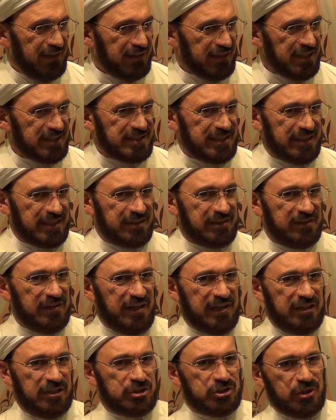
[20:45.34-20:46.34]
They said,
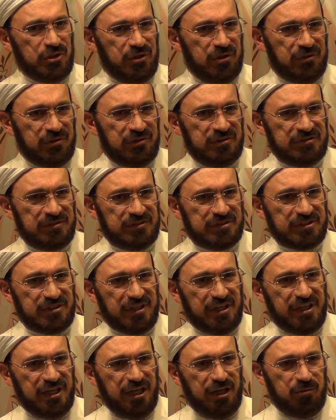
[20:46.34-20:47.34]
Terry Jones
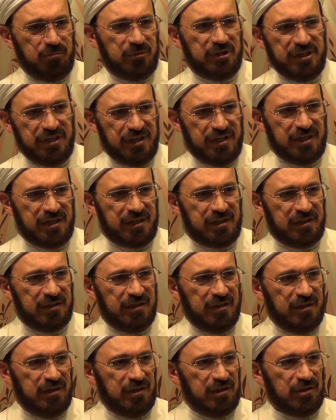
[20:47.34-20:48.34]
came here
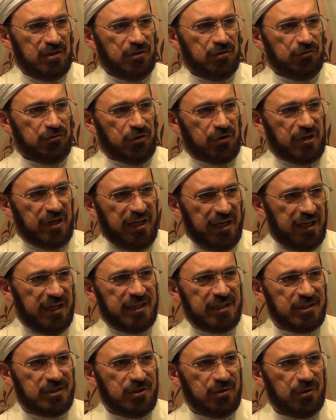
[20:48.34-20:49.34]
for
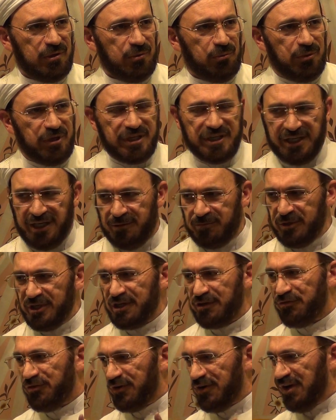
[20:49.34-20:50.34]
hate, we came
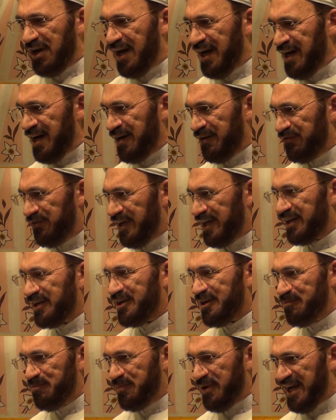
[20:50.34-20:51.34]
here for love and
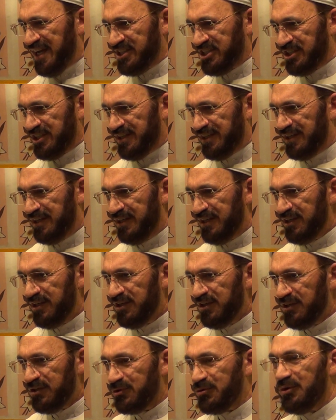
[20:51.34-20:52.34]
compassion
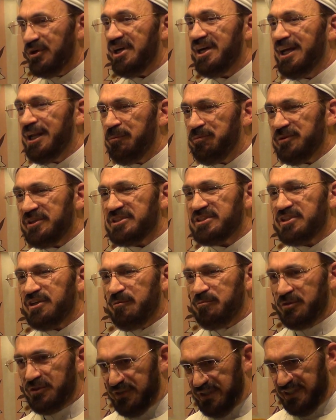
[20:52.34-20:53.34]
to help this
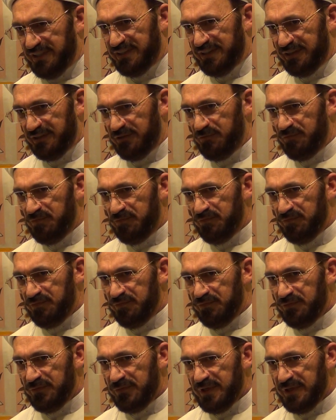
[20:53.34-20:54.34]
community.
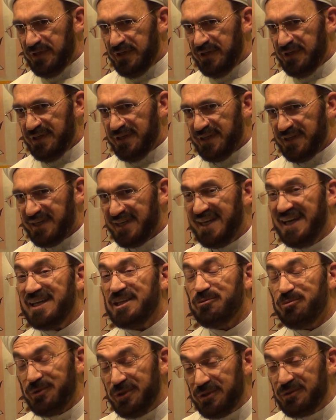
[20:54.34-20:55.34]

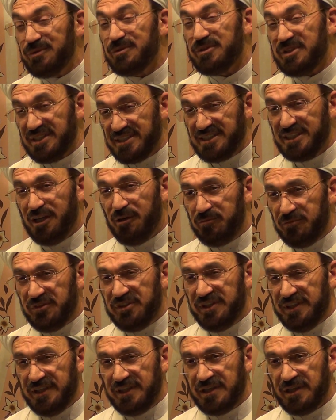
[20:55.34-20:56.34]
Can't we do the same
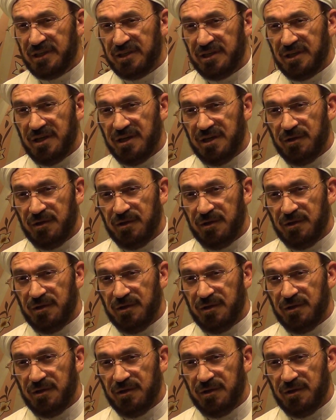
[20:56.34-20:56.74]
thing?